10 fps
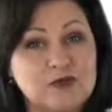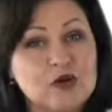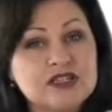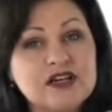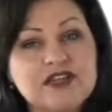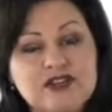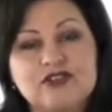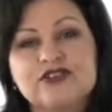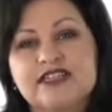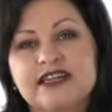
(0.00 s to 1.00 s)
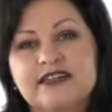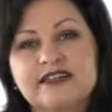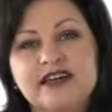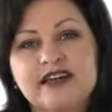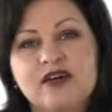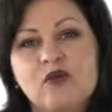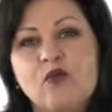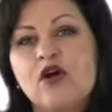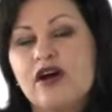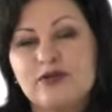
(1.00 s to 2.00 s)
Was I using
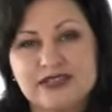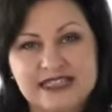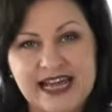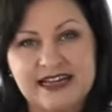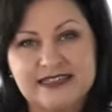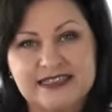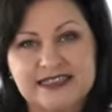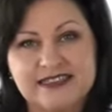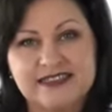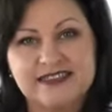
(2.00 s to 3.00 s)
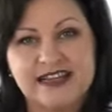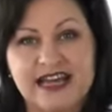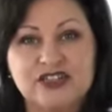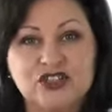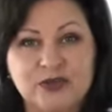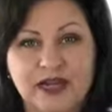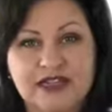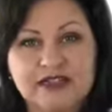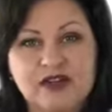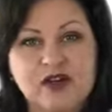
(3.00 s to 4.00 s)
what I was talented at
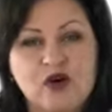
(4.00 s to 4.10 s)
doing,